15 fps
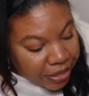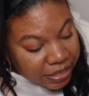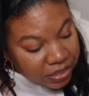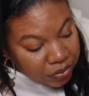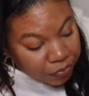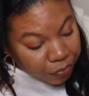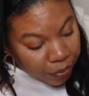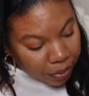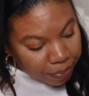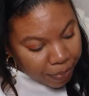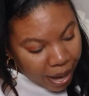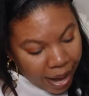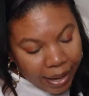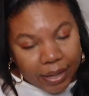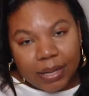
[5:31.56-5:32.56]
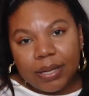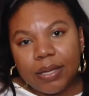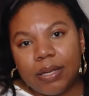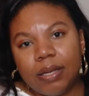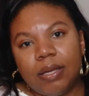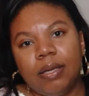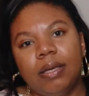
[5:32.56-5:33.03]
This front
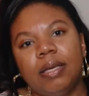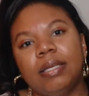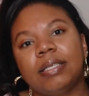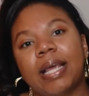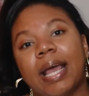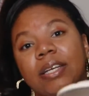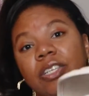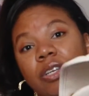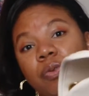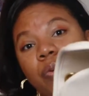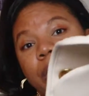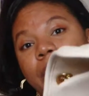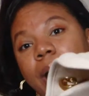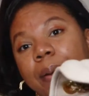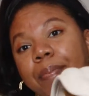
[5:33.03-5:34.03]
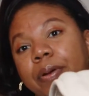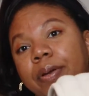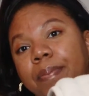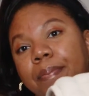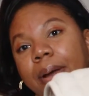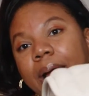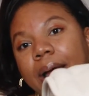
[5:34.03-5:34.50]
pocket is actually where I
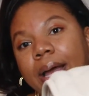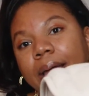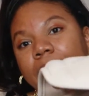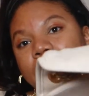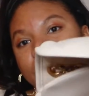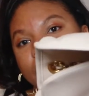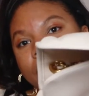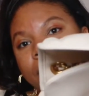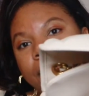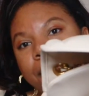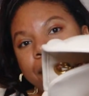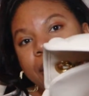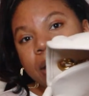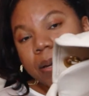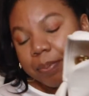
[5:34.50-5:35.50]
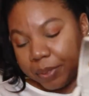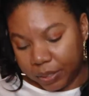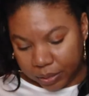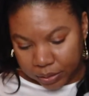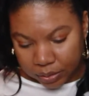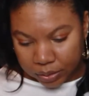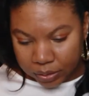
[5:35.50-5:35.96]
put my makeup
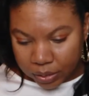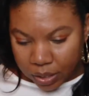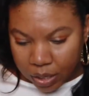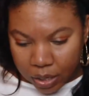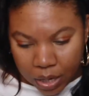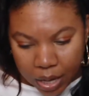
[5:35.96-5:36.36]
goods.